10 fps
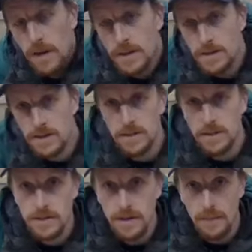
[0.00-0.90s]
my
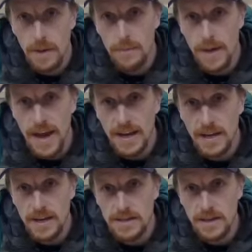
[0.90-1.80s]
on my
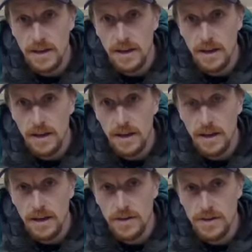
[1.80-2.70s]
bindings uh,
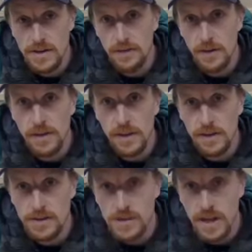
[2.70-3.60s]
are different than
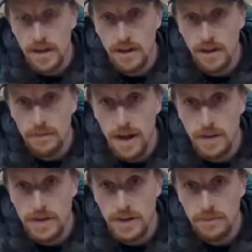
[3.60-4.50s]
your standard
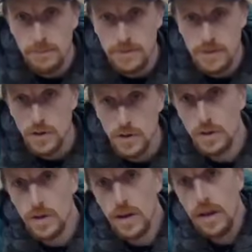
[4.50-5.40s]
mounting
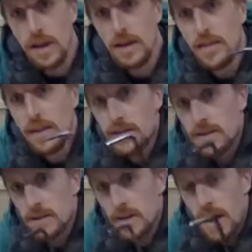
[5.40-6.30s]
screw. And this
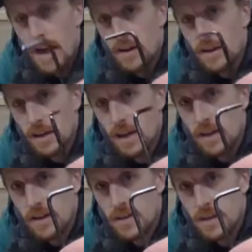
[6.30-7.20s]
is the Allen
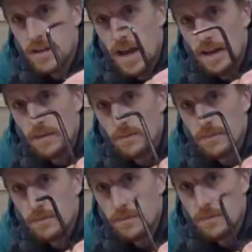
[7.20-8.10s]
key to tighten them.
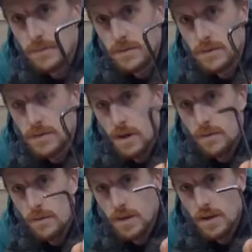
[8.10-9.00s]
So I
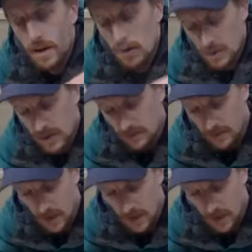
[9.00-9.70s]
make sure I always have